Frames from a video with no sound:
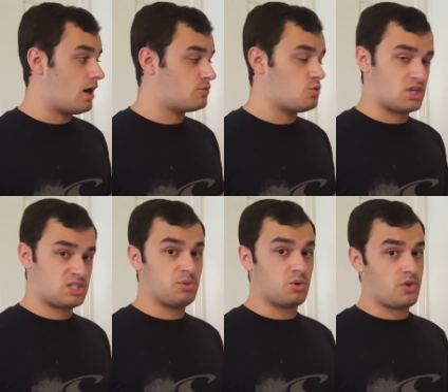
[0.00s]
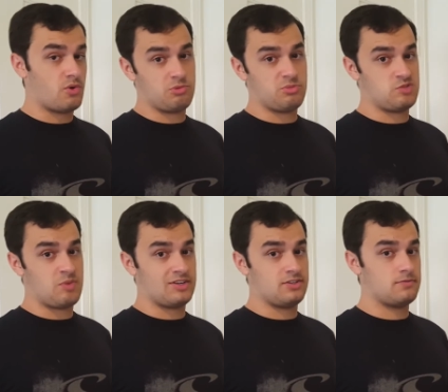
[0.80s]
to explore their own
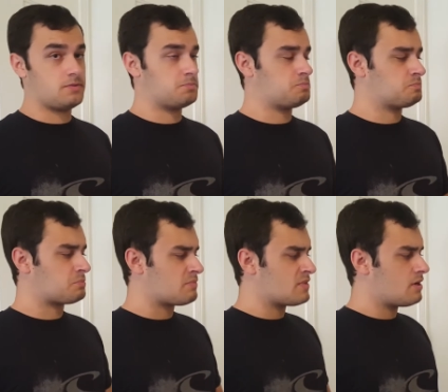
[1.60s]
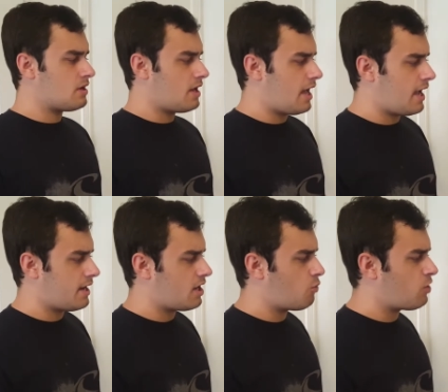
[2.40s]
perspective.
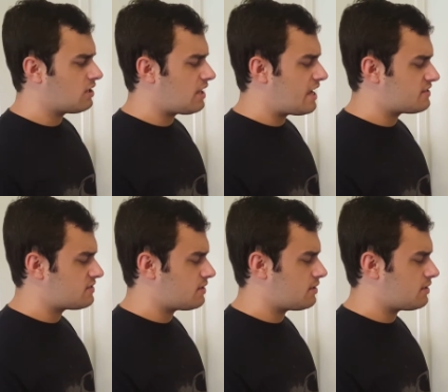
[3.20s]
And one last